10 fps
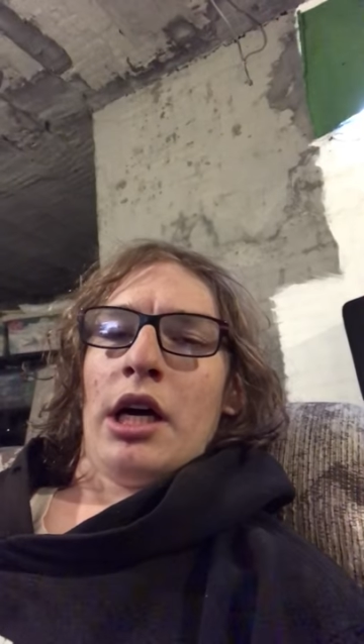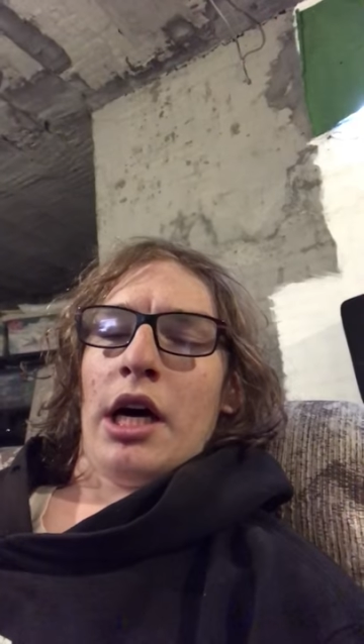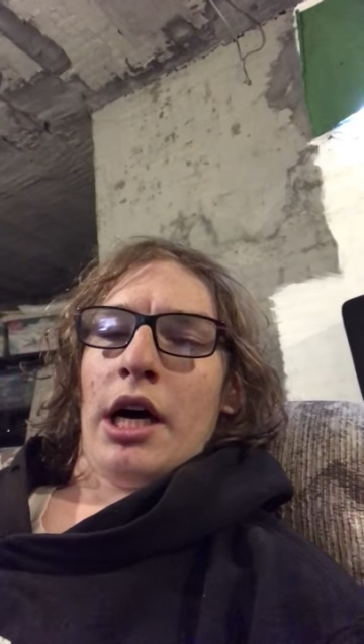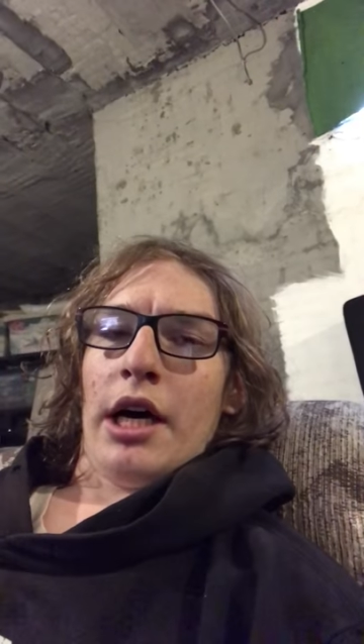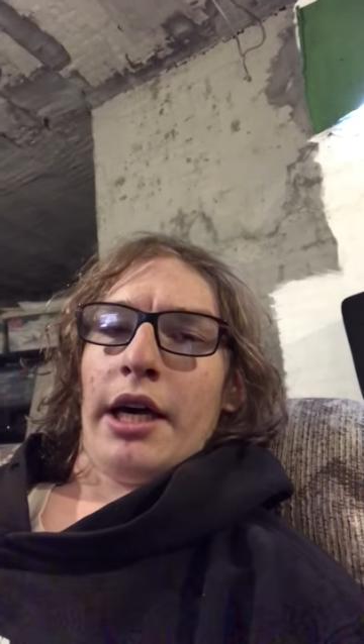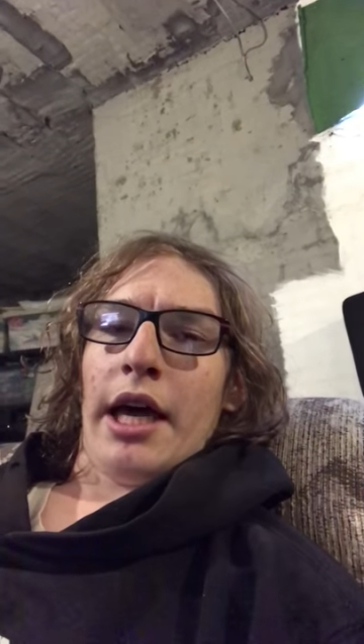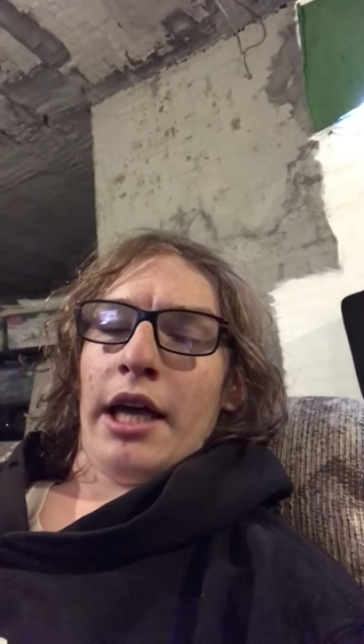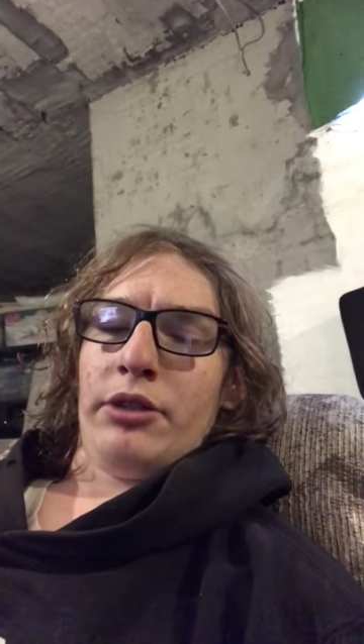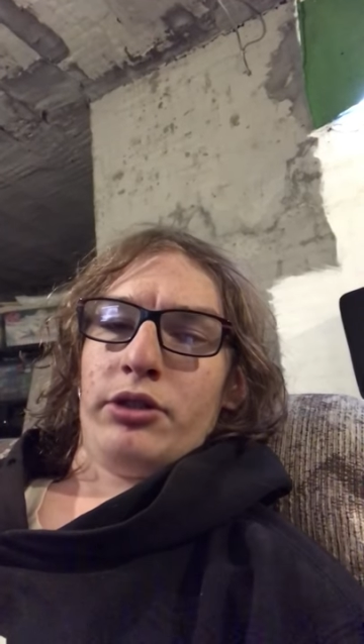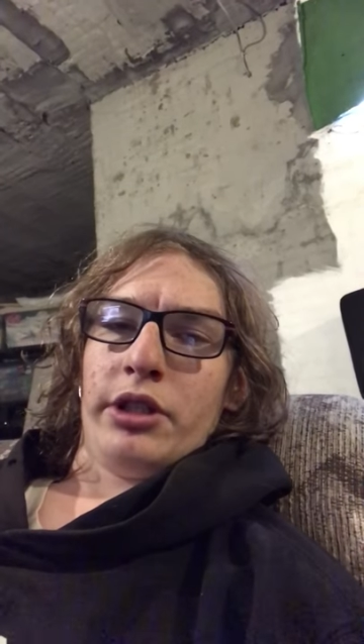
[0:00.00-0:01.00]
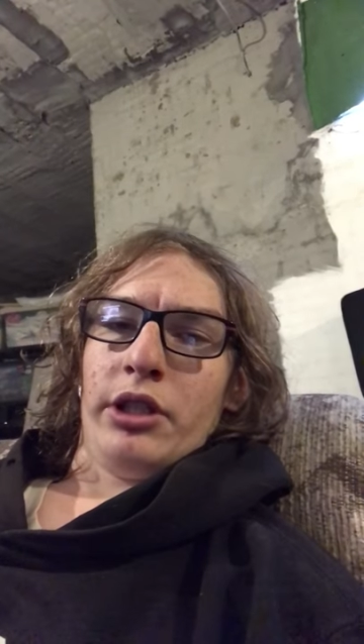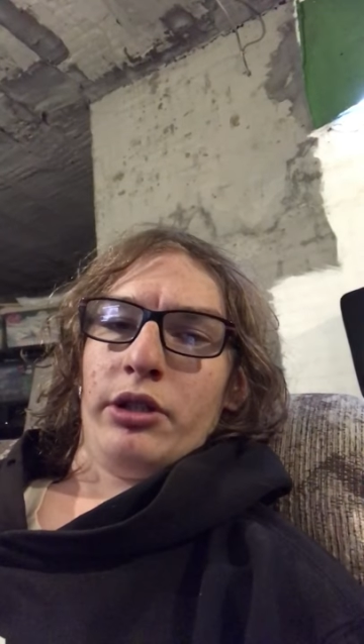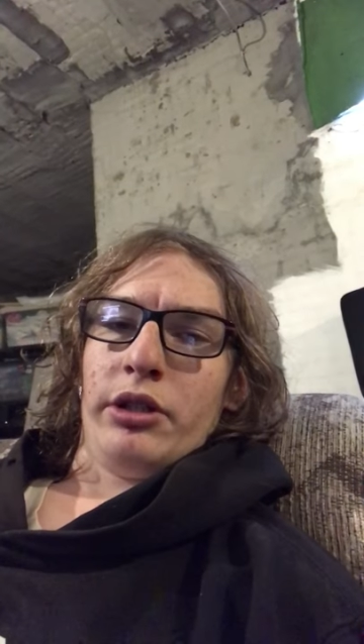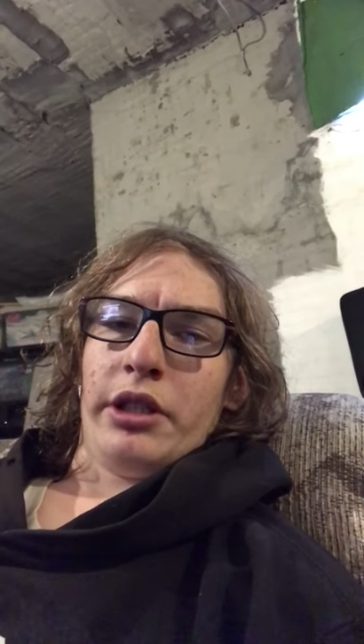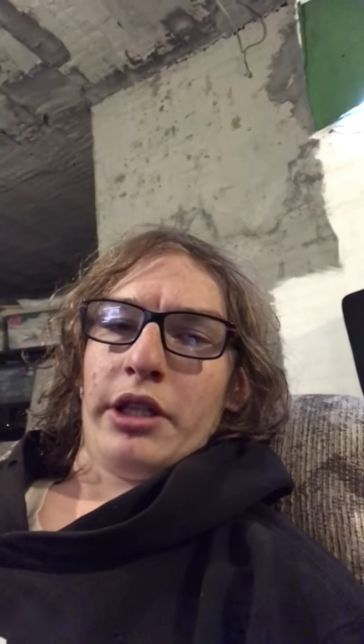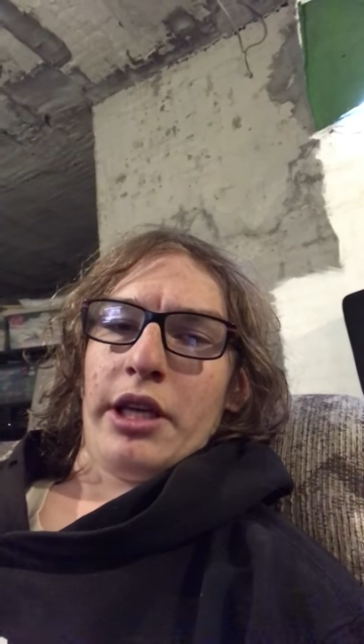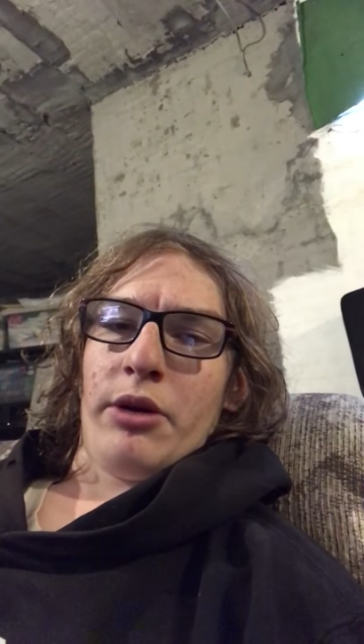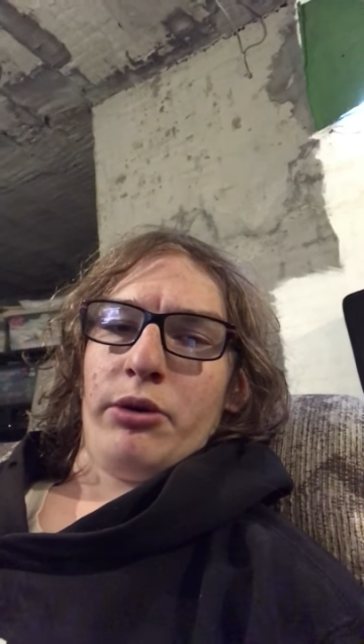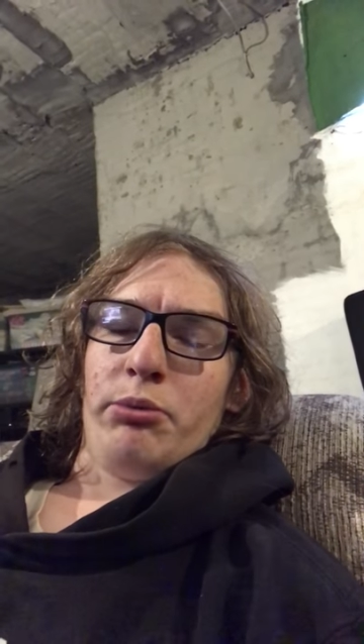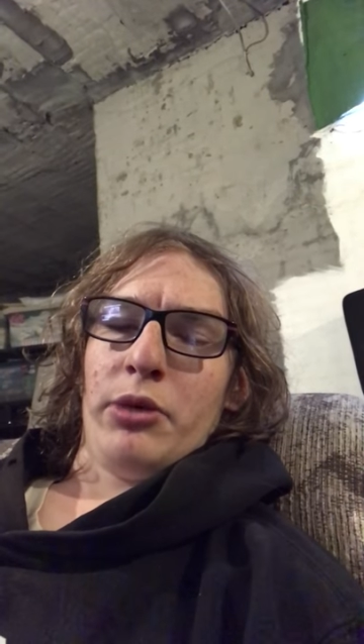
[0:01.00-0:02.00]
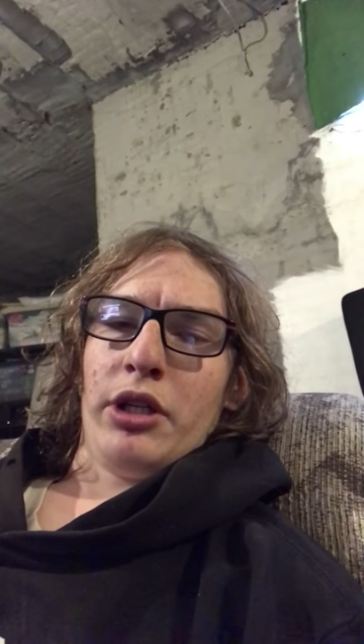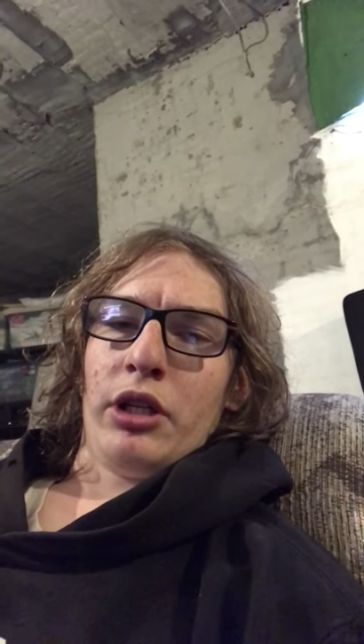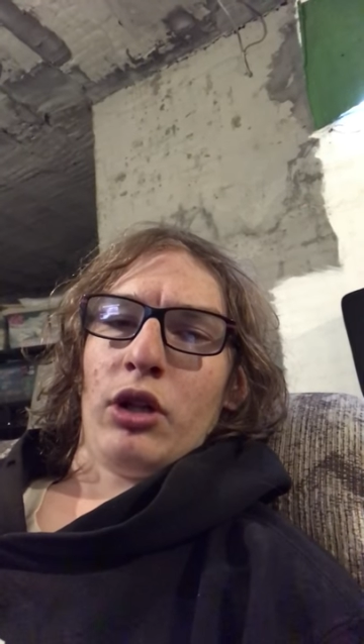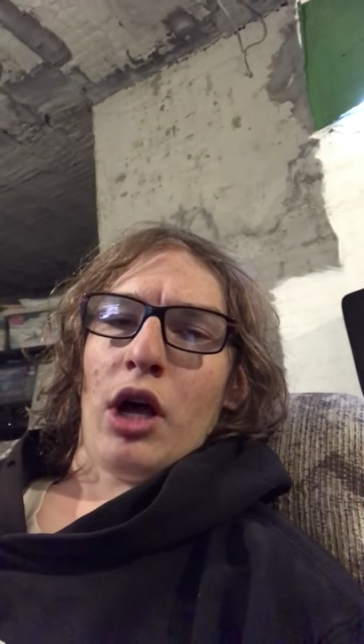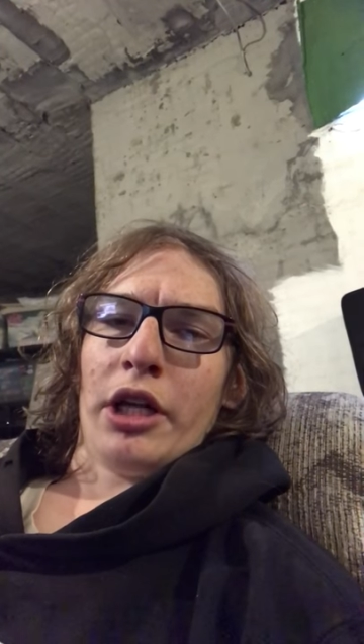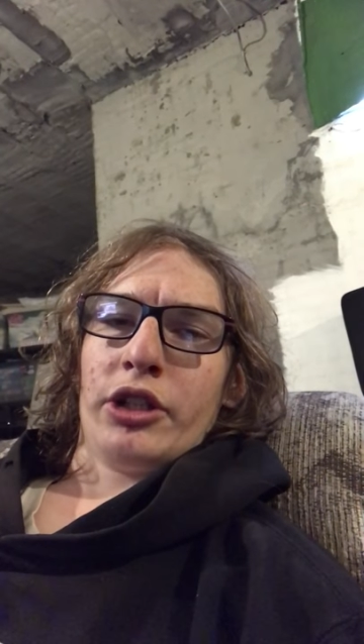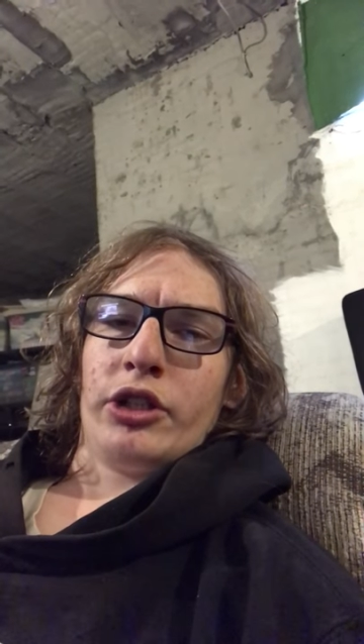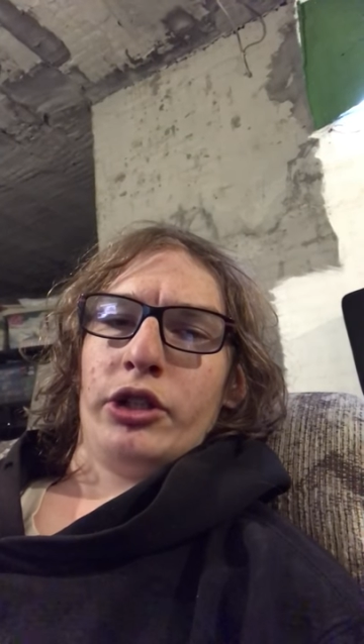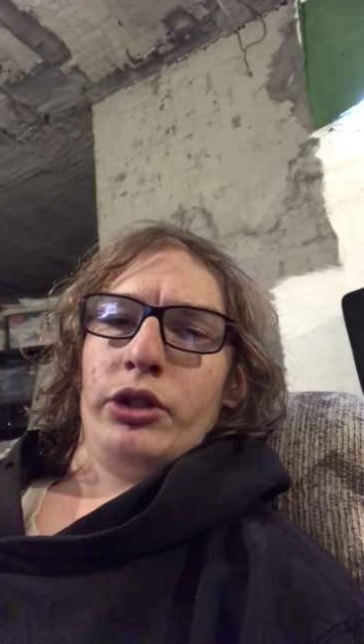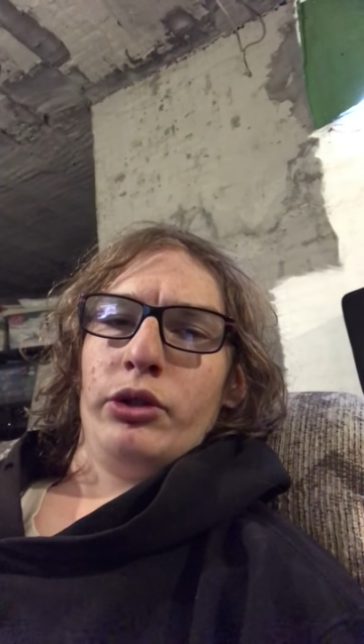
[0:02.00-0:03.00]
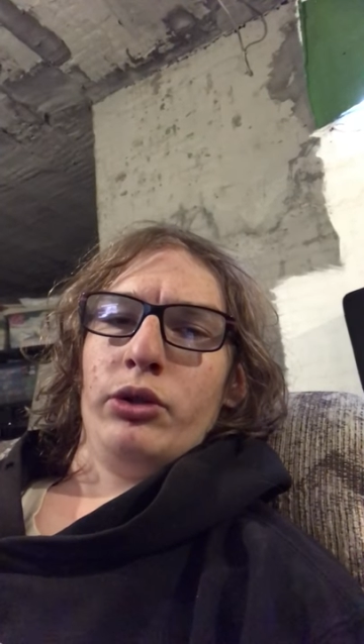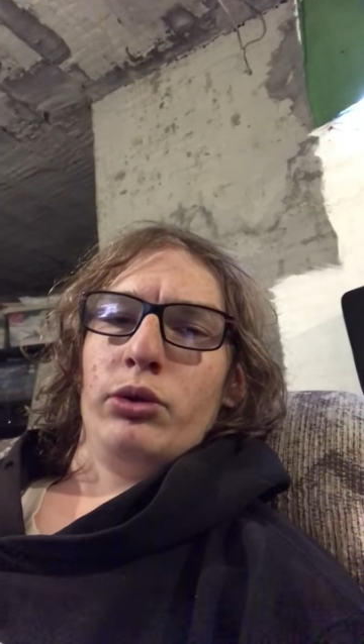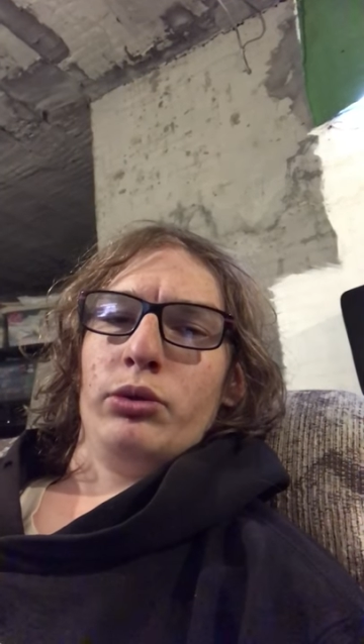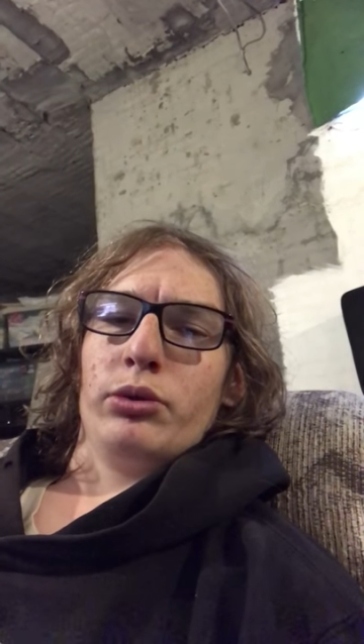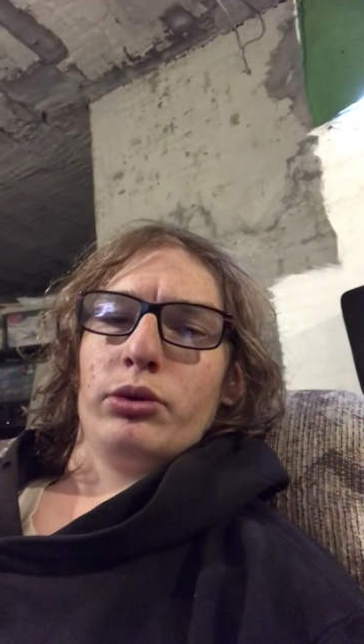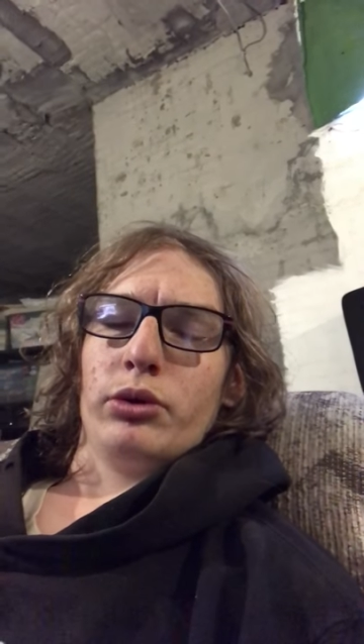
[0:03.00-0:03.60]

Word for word: Uh, and it, it would mean a lot to